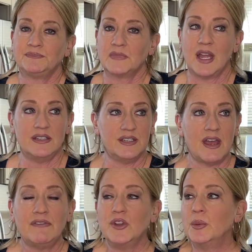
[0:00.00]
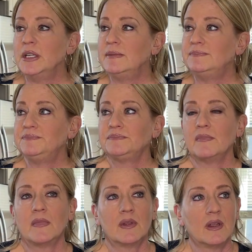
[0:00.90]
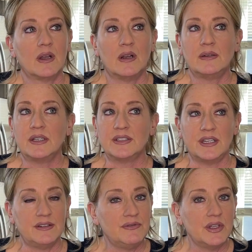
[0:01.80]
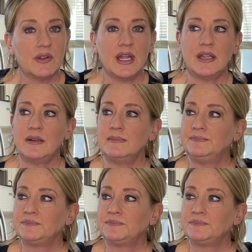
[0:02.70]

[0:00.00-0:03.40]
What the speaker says: I did not film it because I didn't feel like it.